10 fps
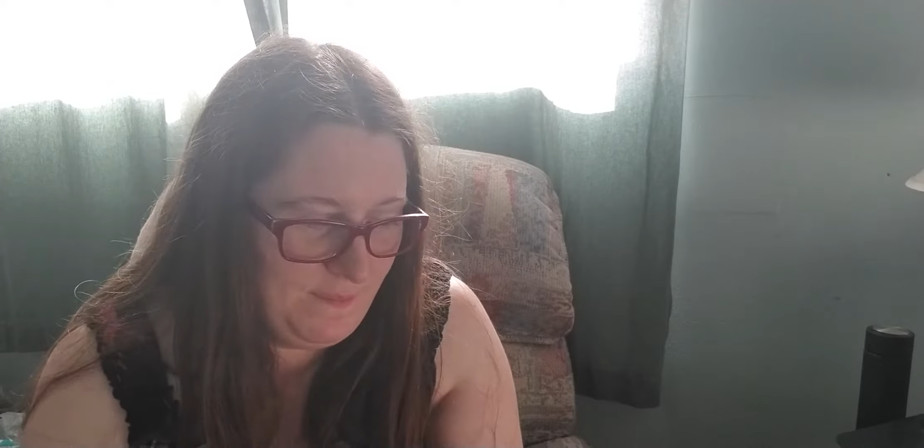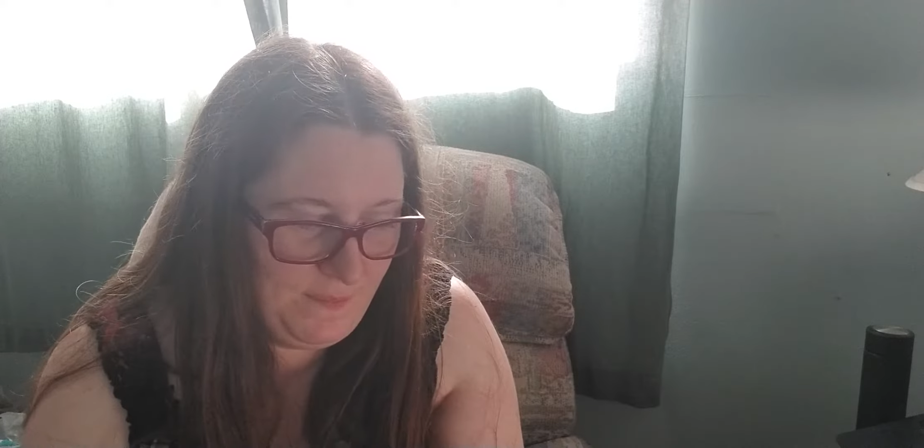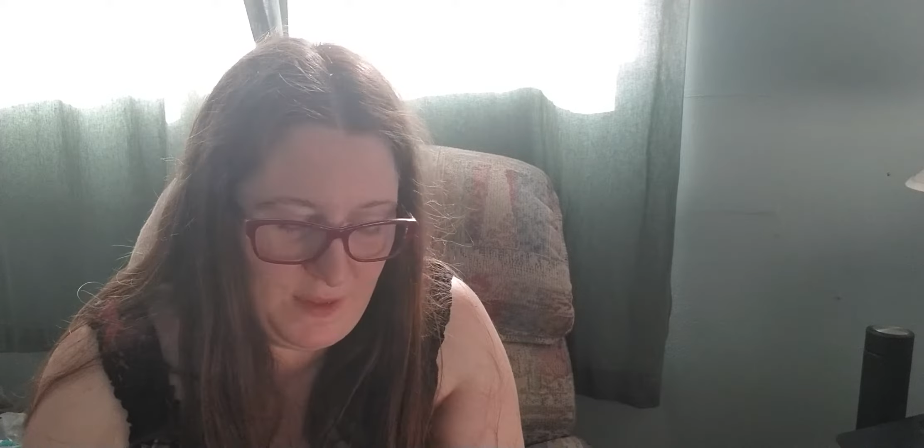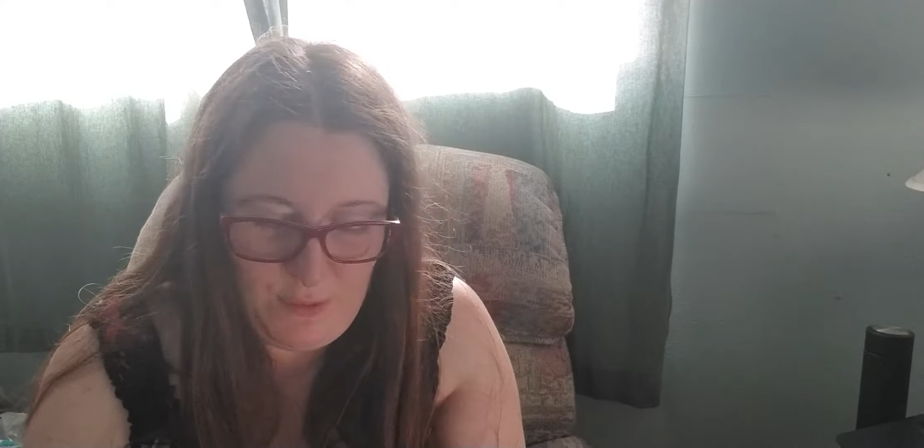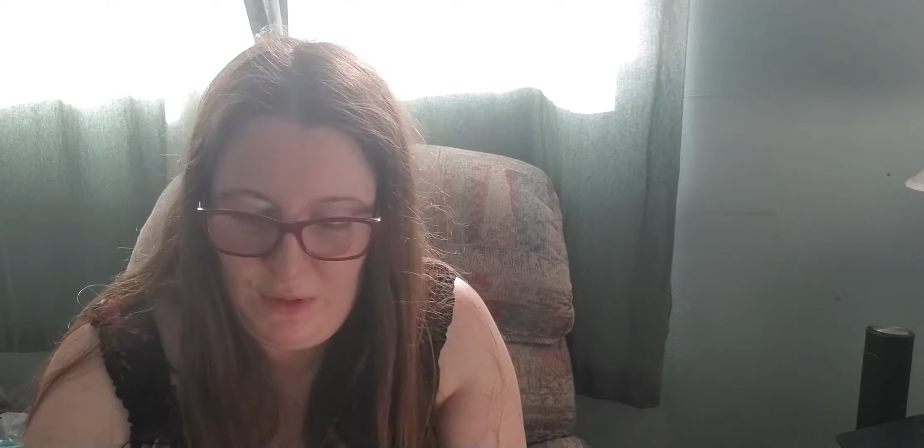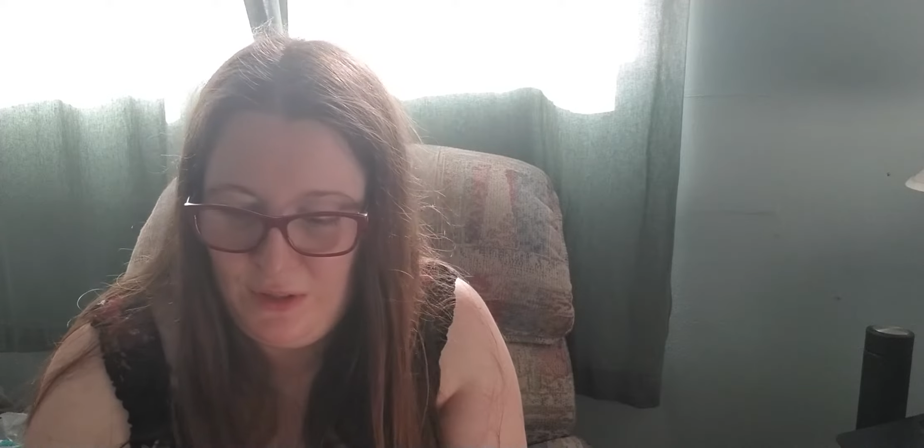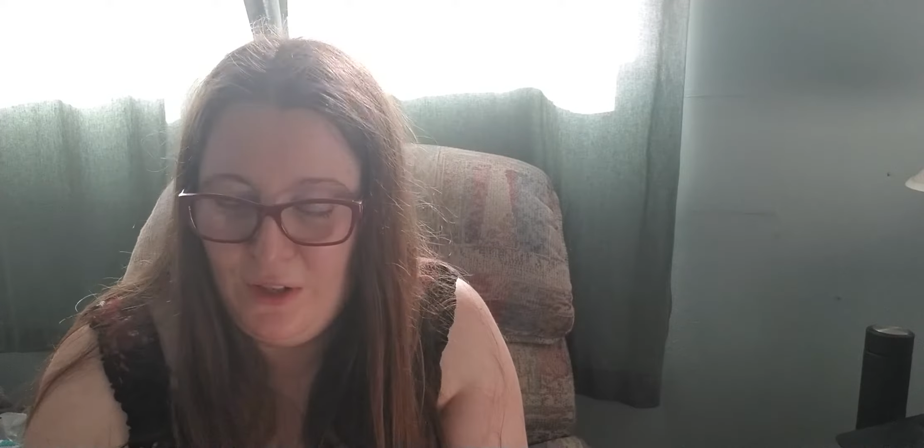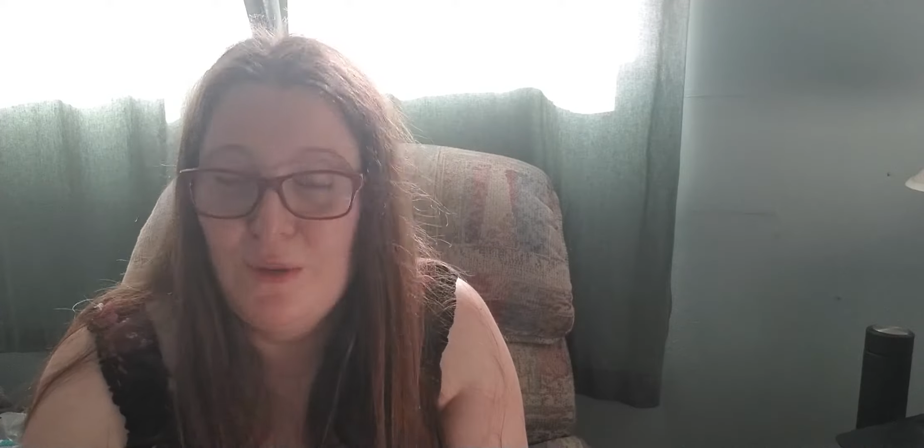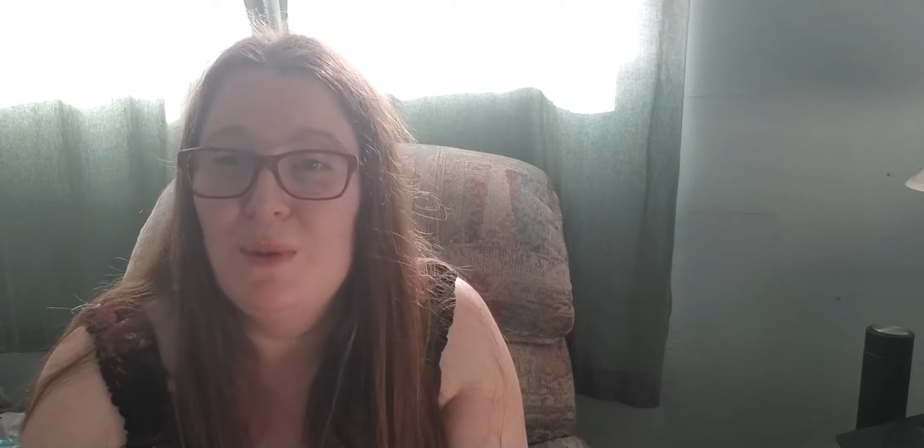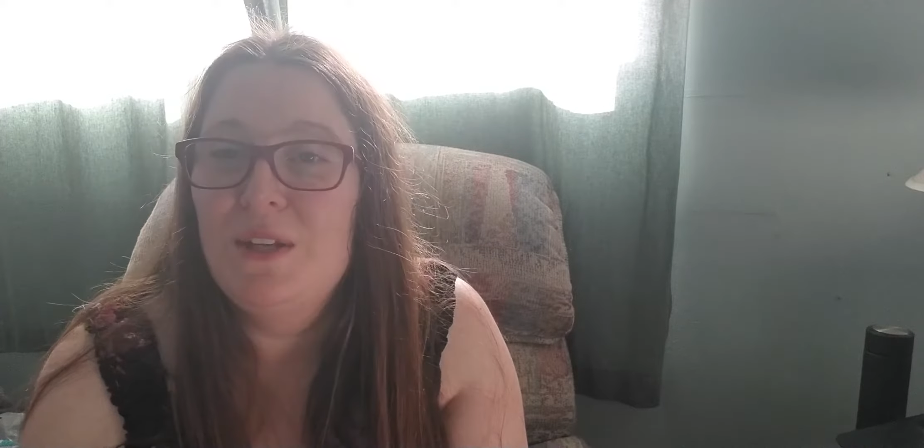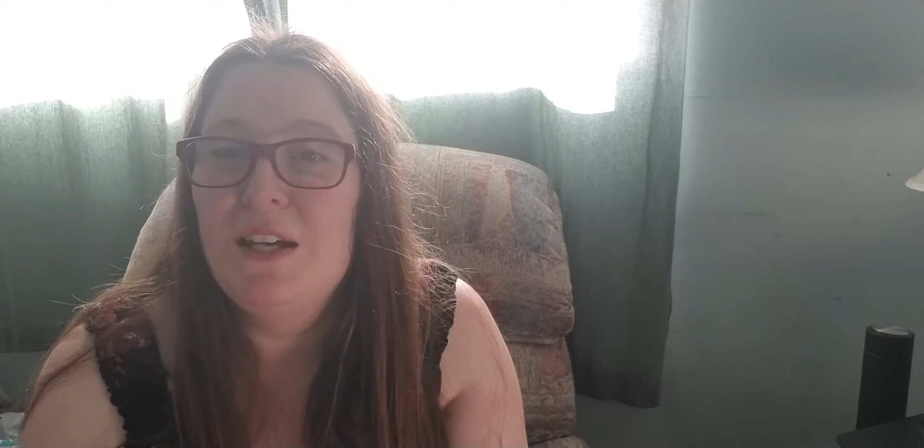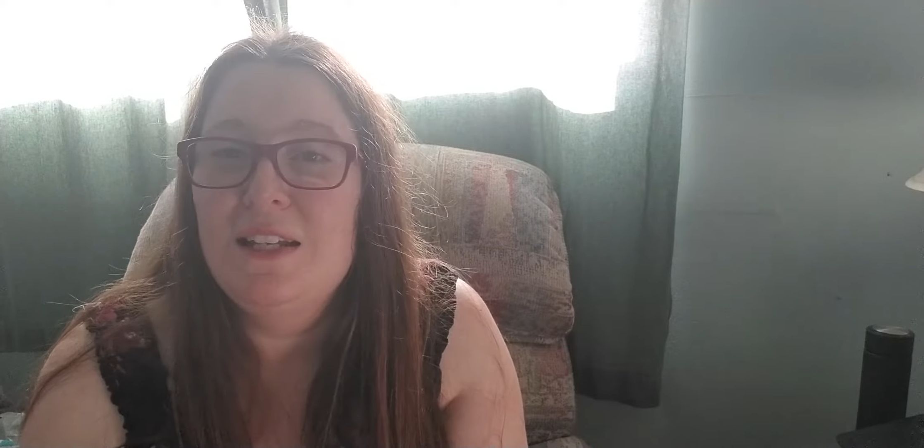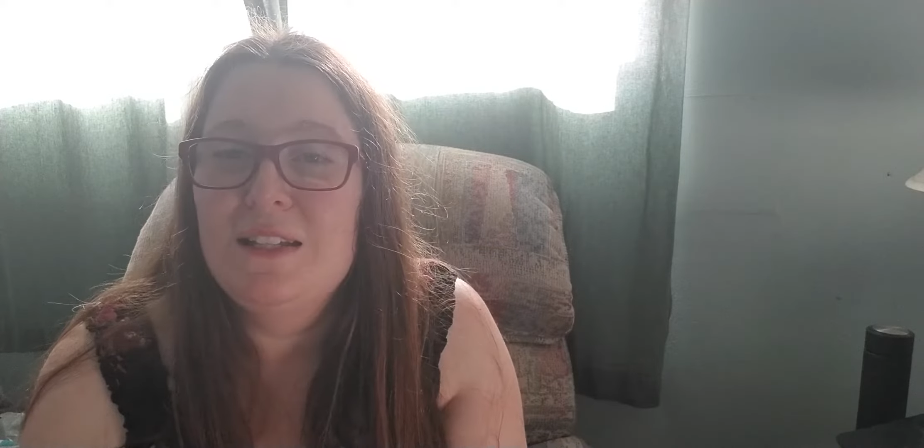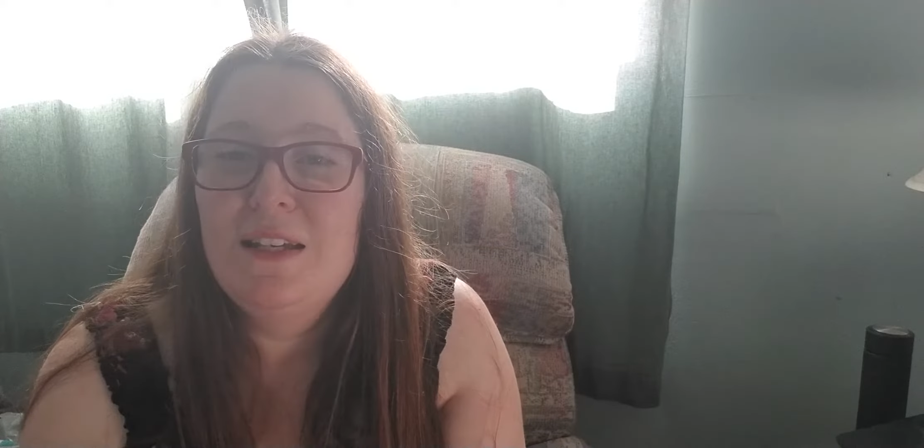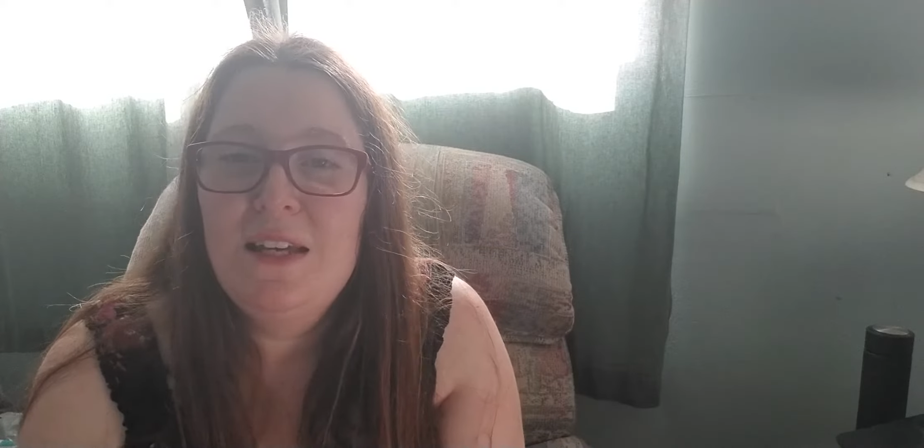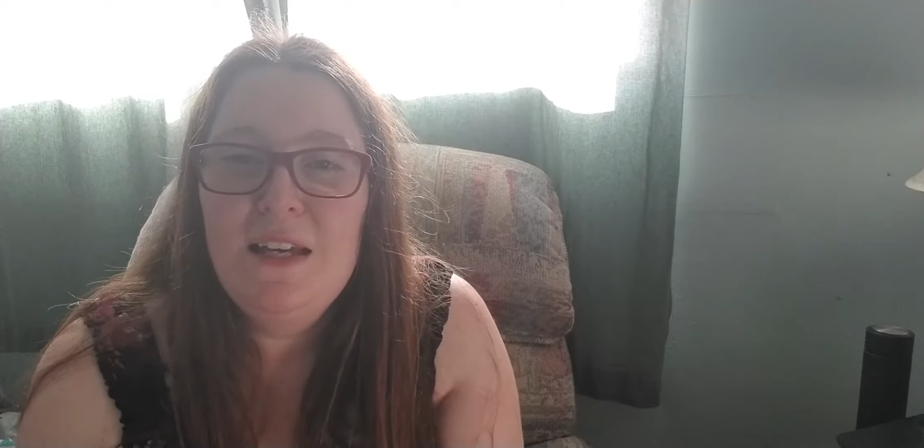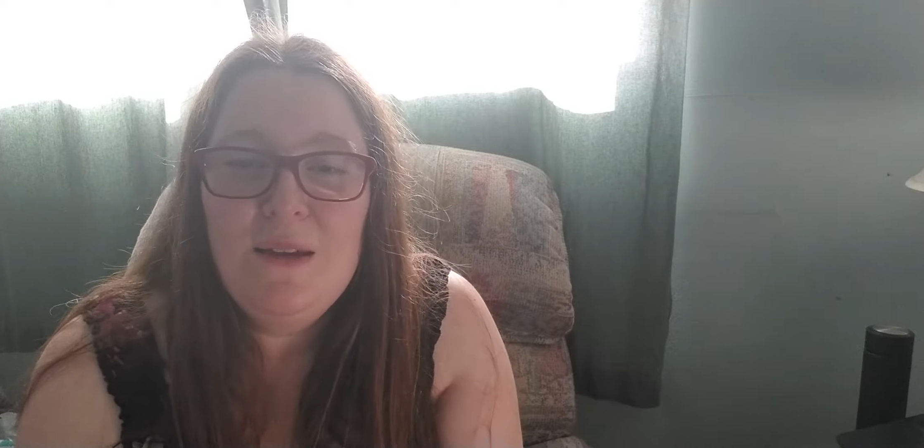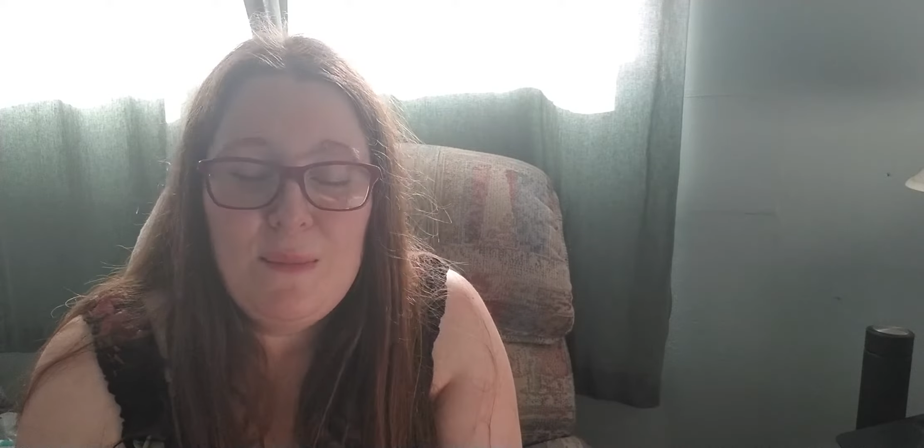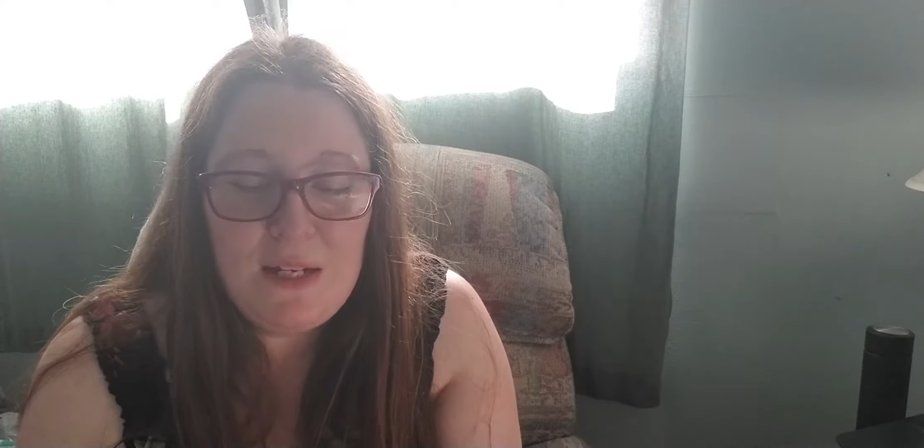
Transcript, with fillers: It was a terrible night. But